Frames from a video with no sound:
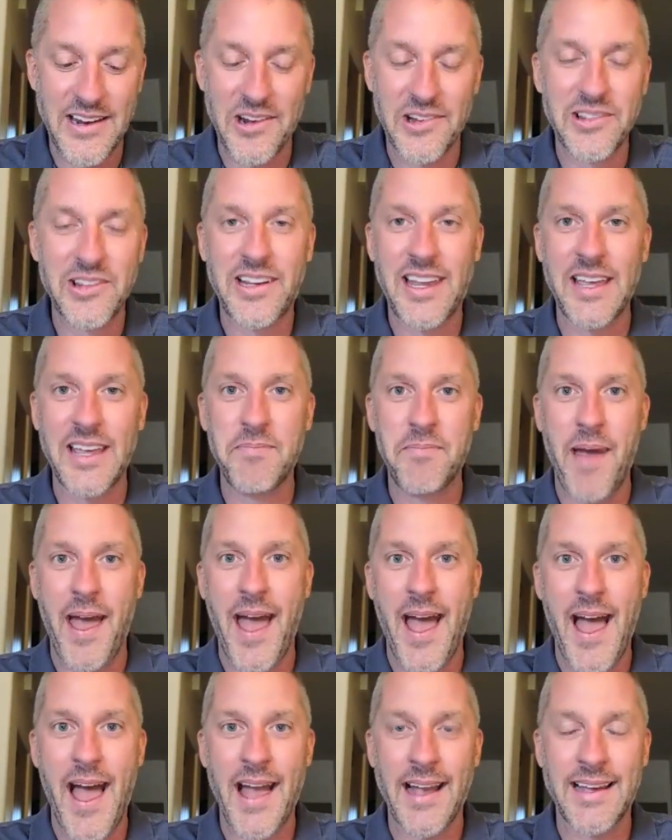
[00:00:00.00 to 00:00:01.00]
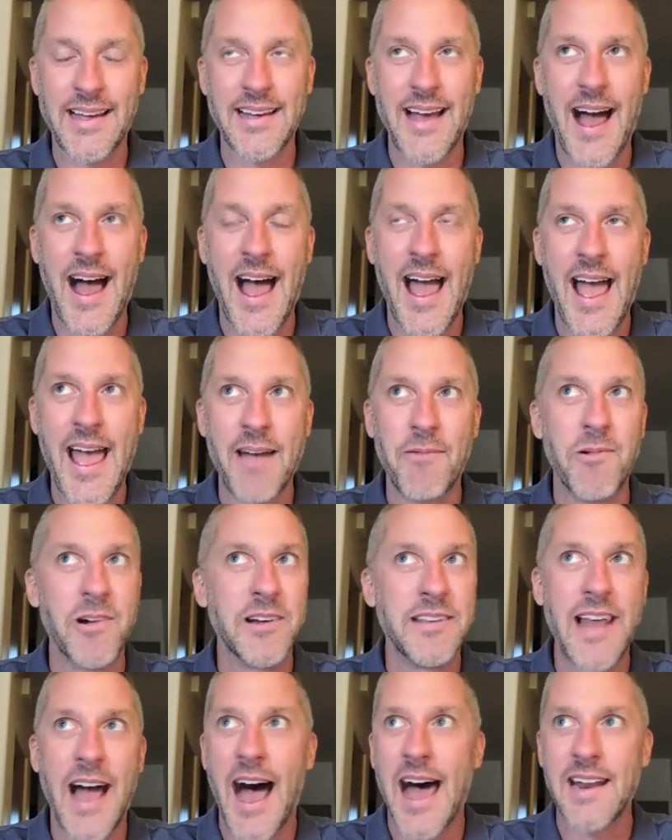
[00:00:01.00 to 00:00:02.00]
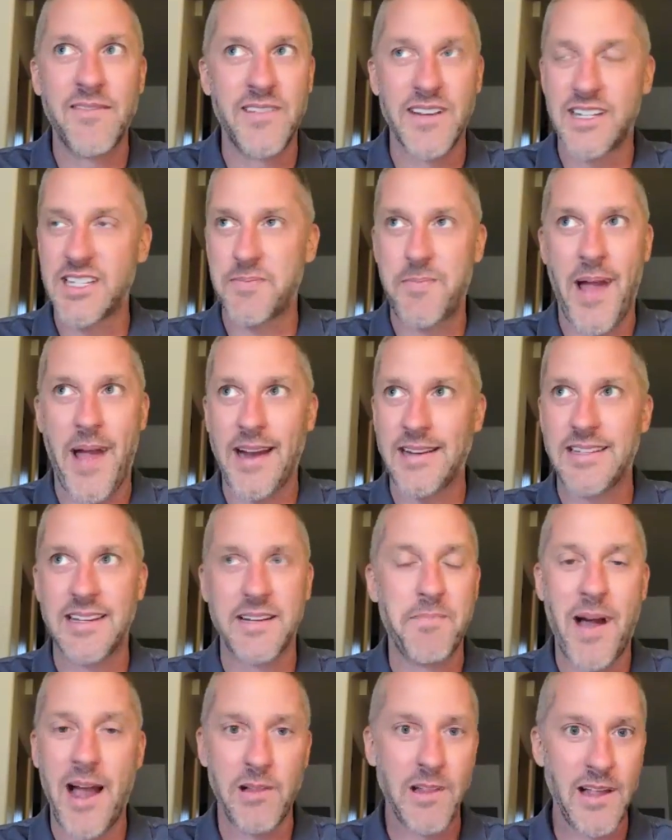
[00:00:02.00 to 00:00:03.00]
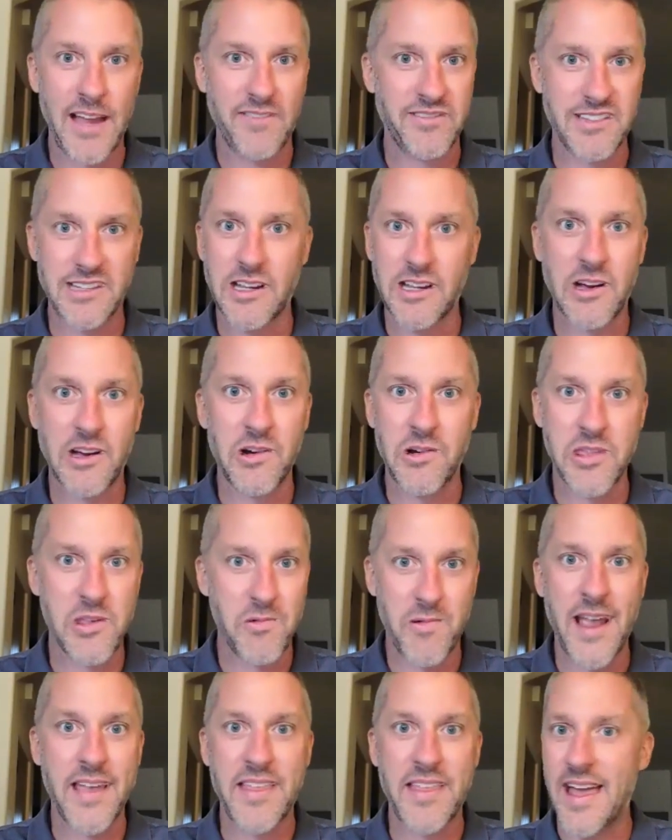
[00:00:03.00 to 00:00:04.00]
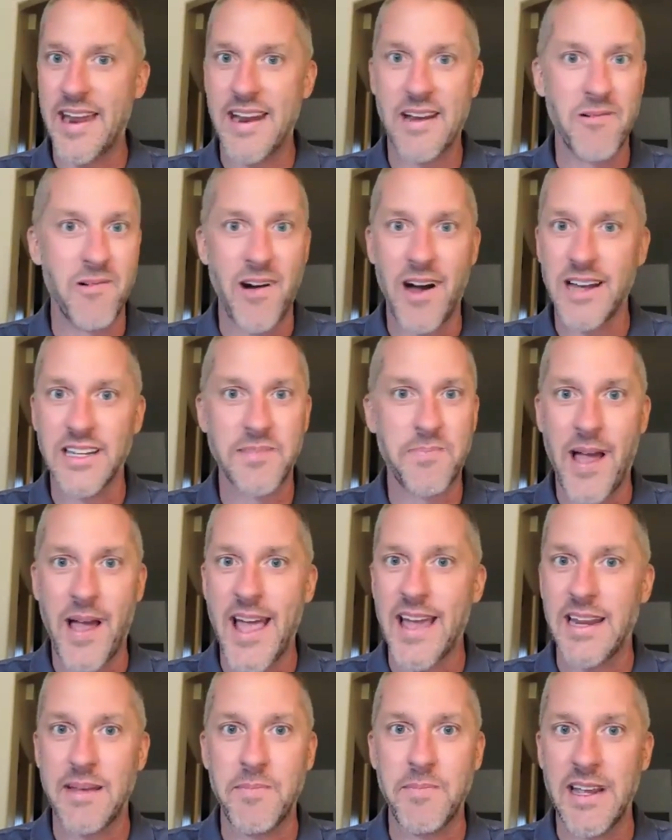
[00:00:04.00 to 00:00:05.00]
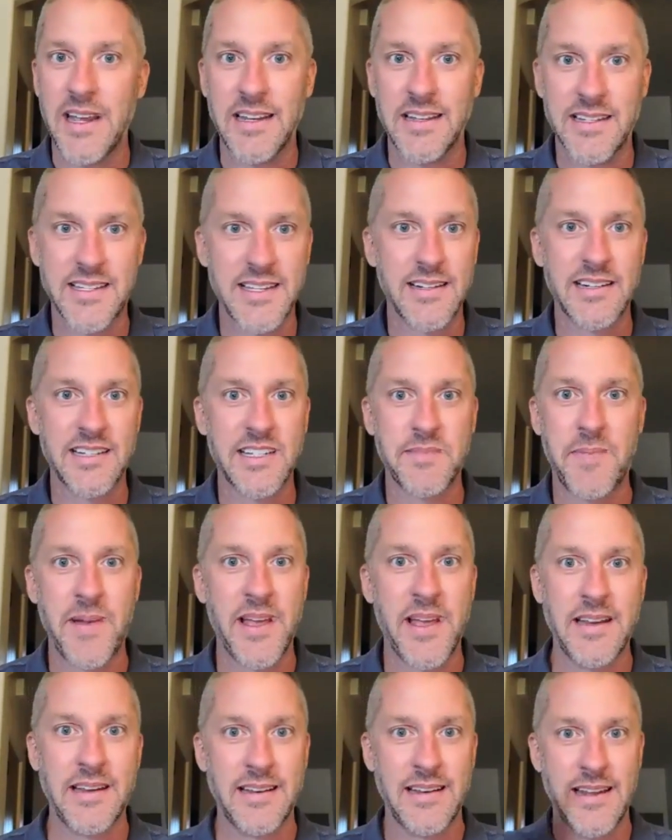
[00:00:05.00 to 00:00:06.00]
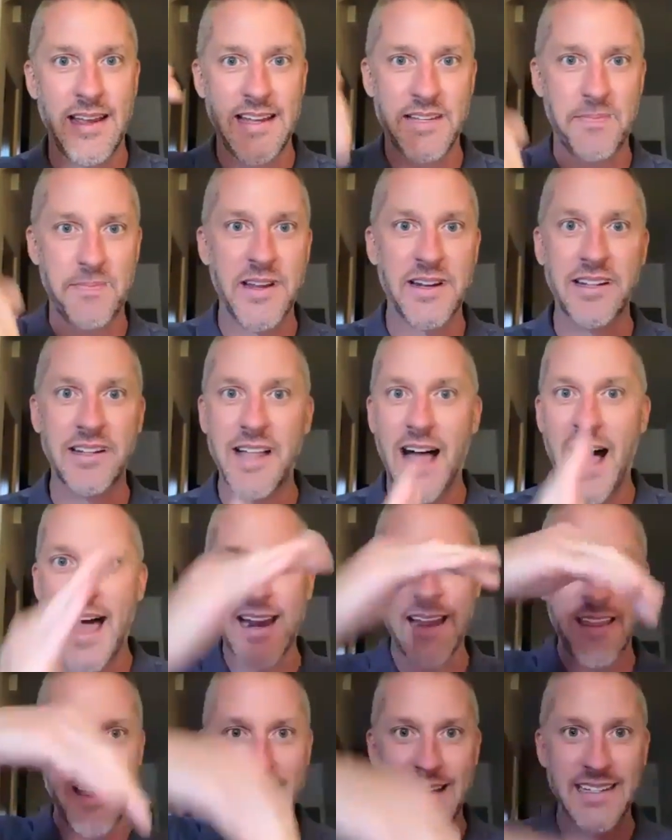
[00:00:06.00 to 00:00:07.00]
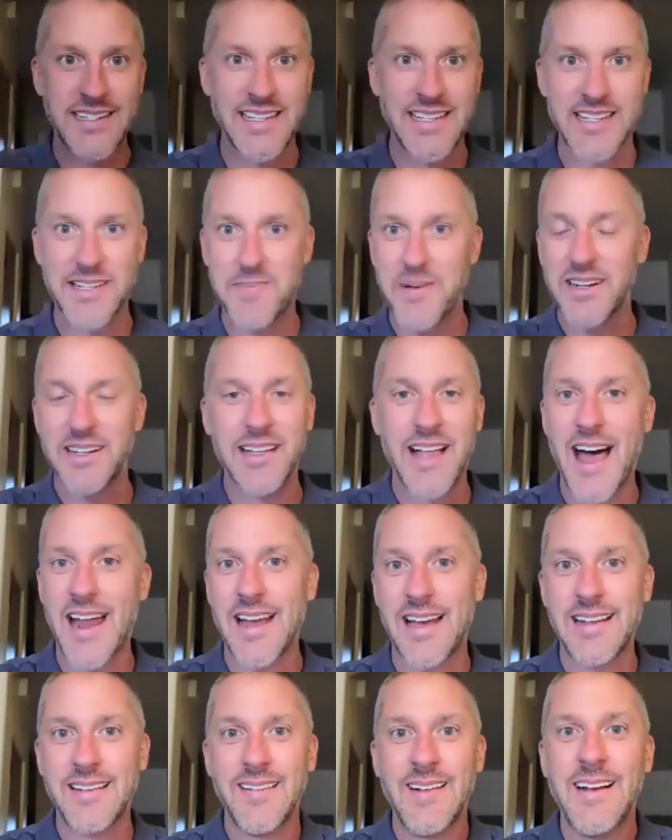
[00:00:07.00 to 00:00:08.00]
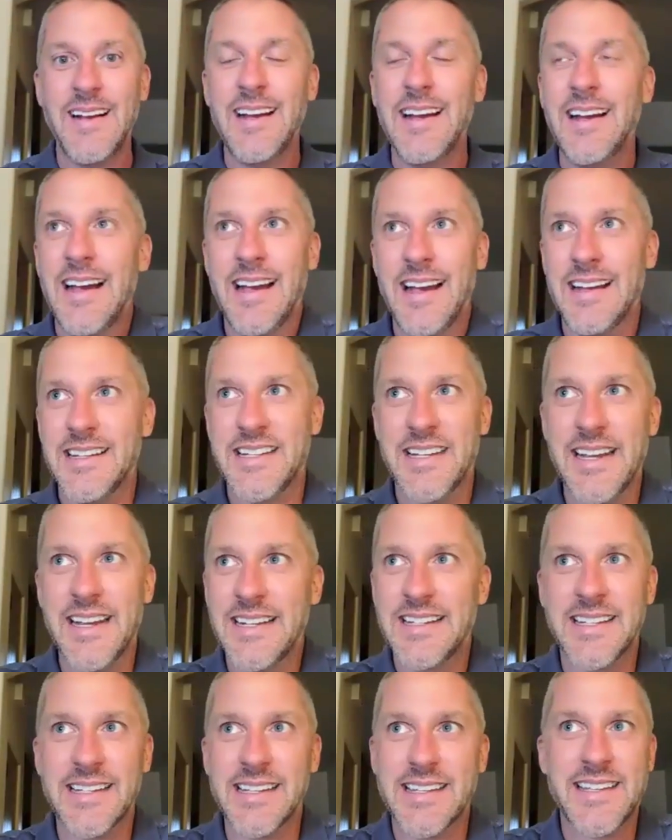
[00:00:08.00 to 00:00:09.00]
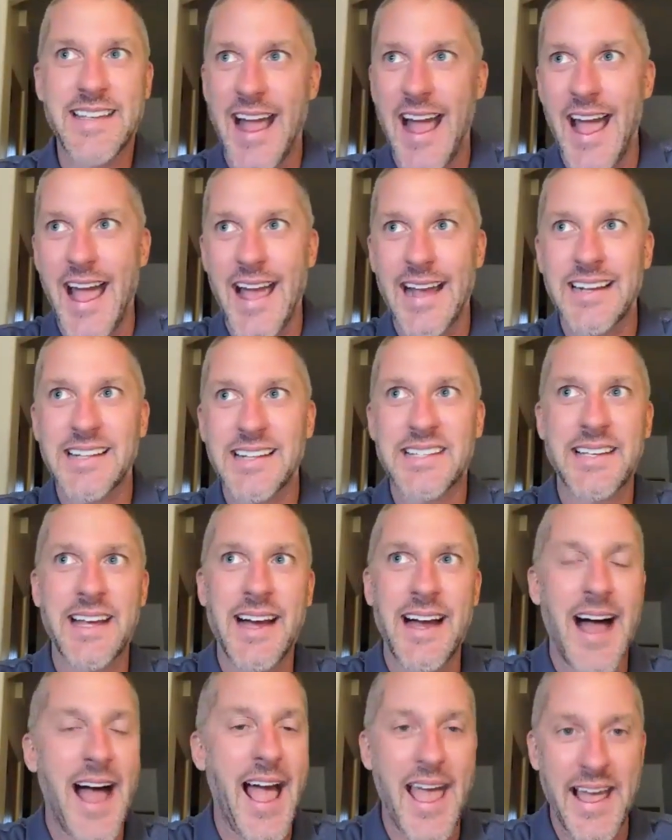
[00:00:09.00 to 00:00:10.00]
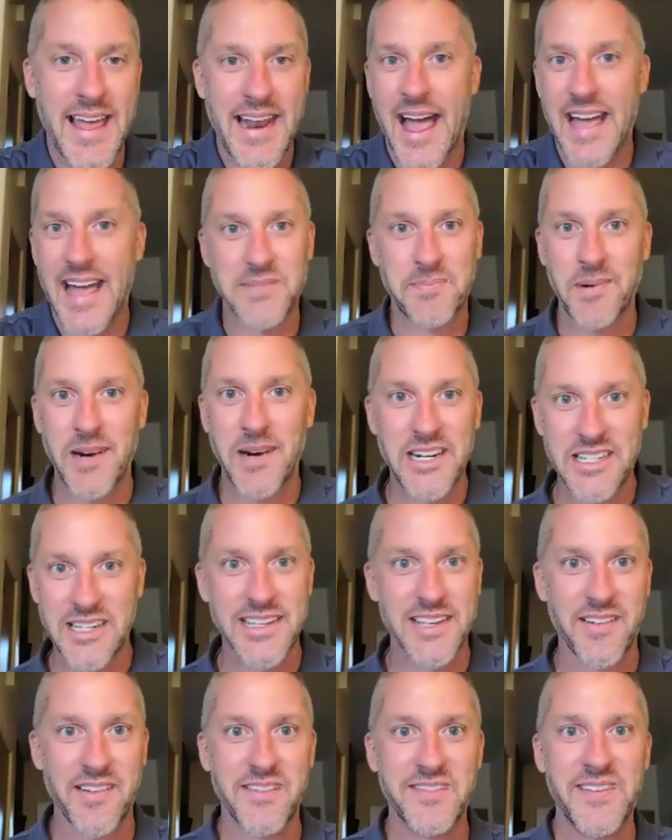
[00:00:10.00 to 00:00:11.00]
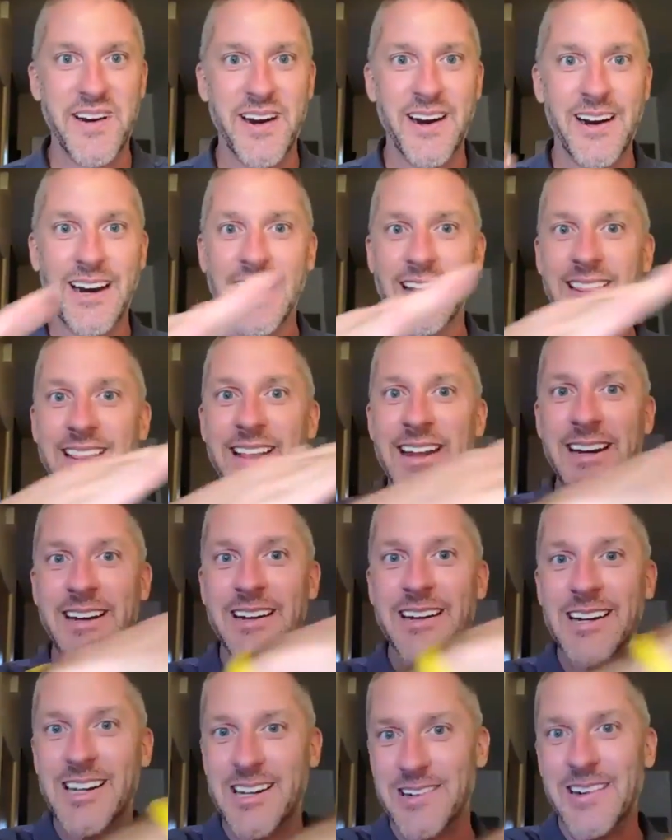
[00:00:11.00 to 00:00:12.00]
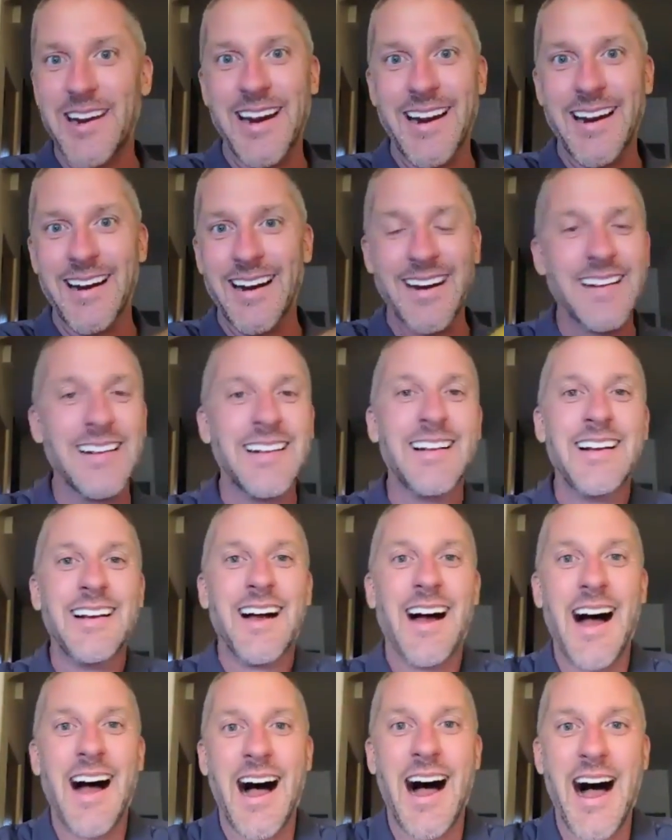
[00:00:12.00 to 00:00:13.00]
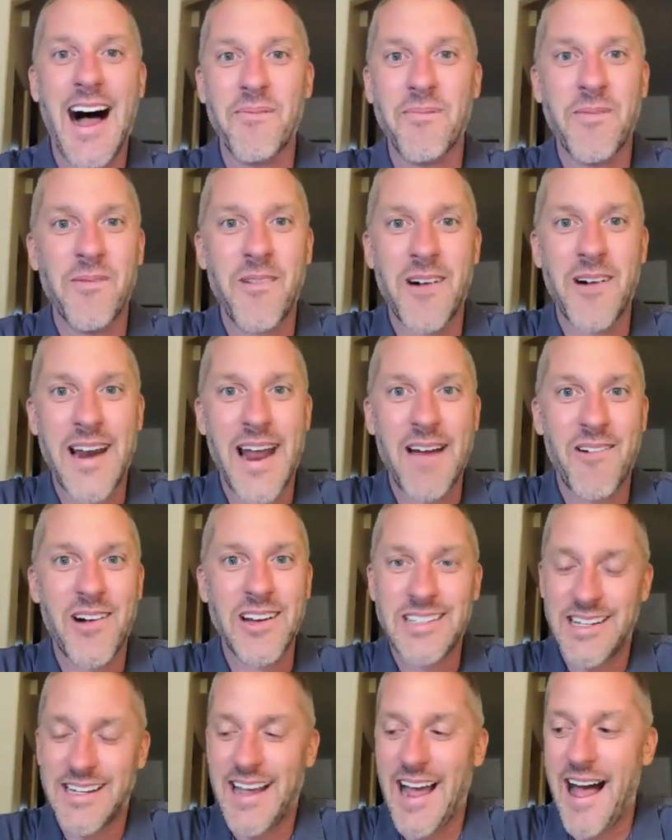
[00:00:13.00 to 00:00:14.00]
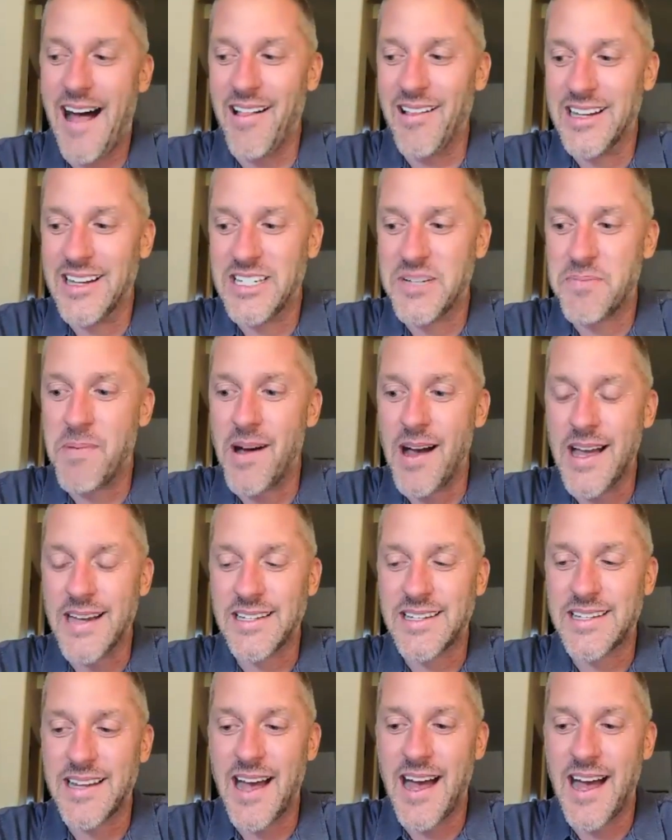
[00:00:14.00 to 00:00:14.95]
Looking back, I would not have expected my life to go the way that it wants by any means. It's been a lot of this. It's been a lot of zigs and zags. I had aspirations of a very linear career when I went to college, but